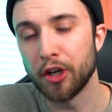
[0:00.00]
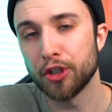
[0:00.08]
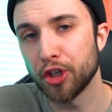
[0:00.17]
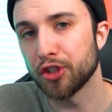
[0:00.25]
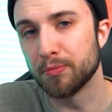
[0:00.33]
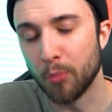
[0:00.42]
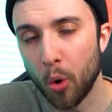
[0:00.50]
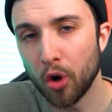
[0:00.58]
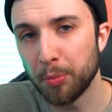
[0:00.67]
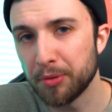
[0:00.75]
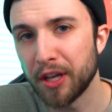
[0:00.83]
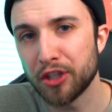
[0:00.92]
There's just
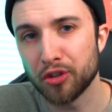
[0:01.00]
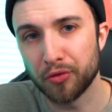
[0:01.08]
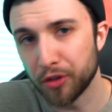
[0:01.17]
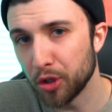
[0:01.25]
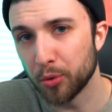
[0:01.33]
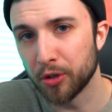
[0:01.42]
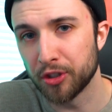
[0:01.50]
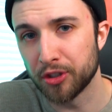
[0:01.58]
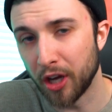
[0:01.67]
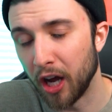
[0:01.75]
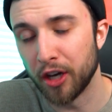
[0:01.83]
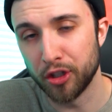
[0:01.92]
more potential viewers
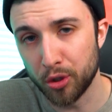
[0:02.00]
on